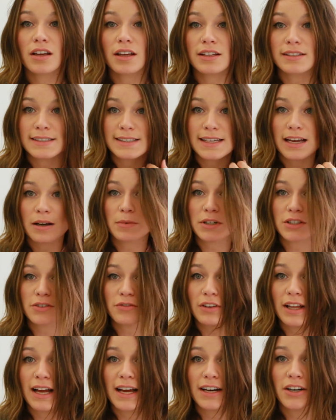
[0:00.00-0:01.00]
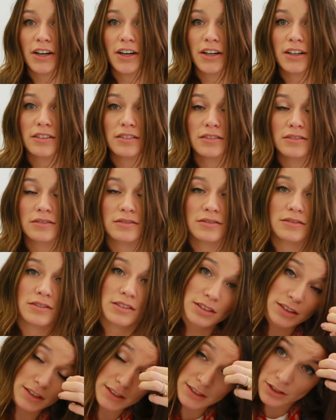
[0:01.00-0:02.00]
And see how much flatter?
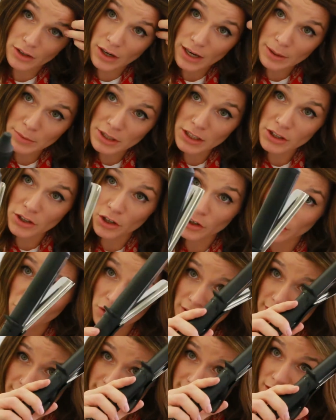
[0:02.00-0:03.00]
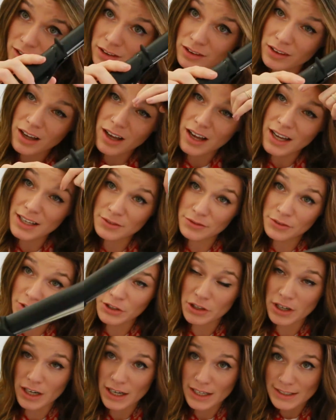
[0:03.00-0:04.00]
So I'm gonna curl this a lot for
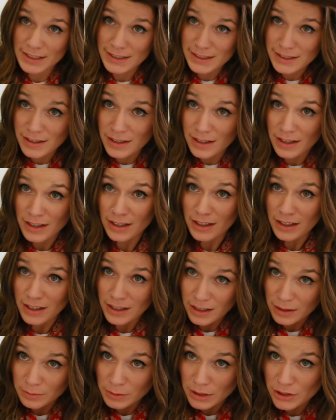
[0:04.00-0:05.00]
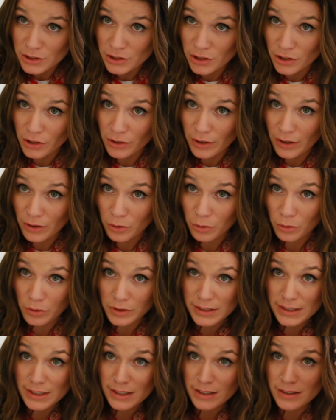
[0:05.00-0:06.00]
you guys. I'm gonna show you how cool
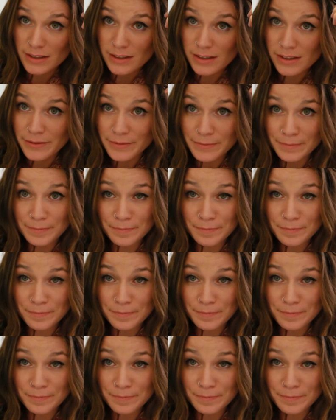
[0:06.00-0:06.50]
this is.